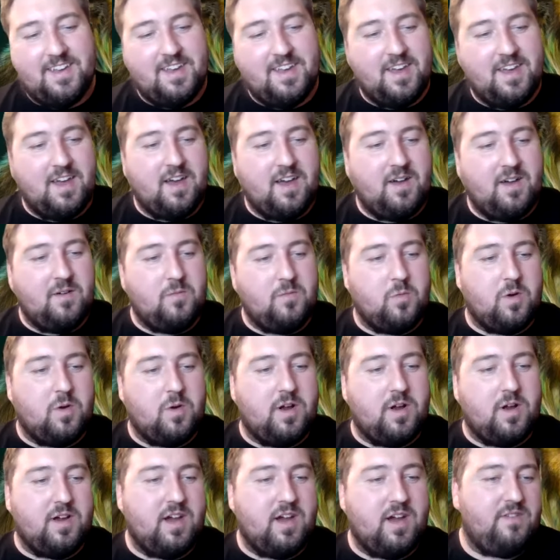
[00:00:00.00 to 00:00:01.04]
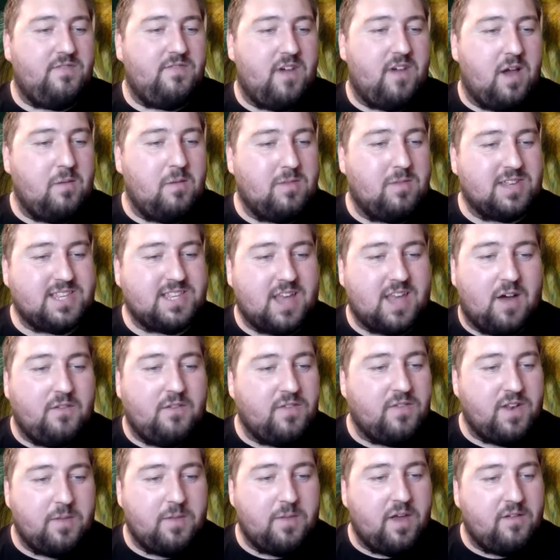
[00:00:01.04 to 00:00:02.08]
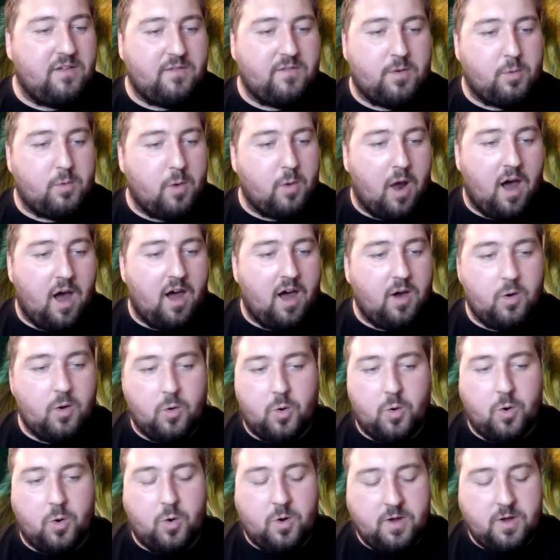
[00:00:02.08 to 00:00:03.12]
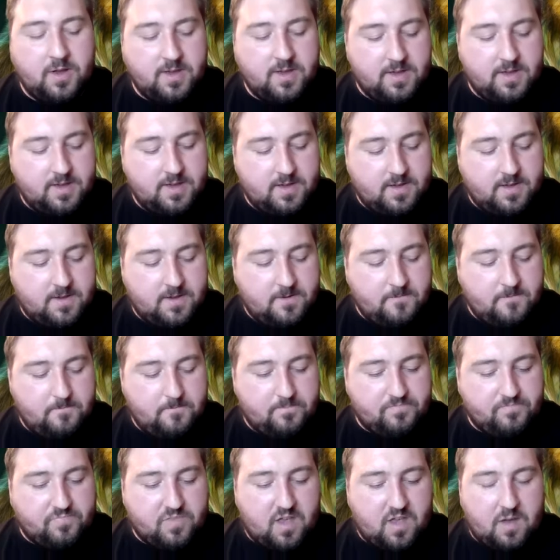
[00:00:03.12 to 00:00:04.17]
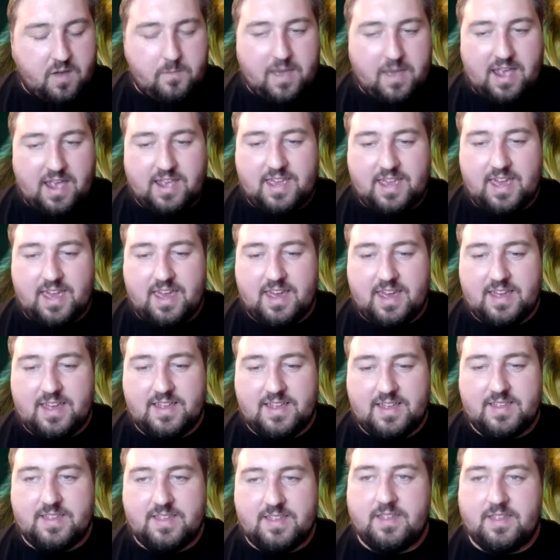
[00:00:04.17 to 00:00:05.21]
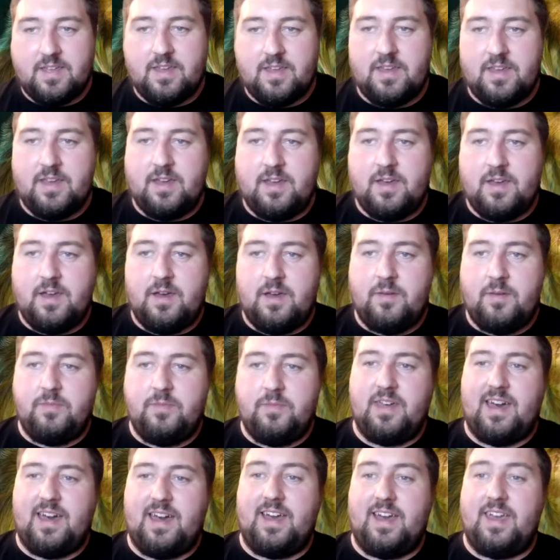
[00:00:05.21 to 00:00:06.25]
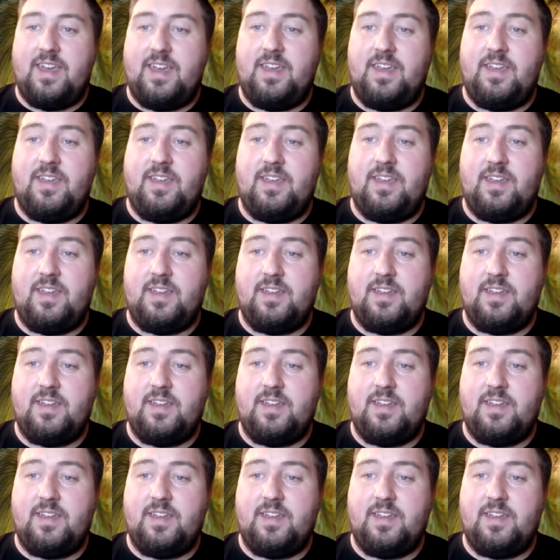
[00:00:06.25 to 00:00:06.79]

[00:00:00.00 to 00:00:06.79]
um, where I find myself in a bit of a rut or I make it um, that I,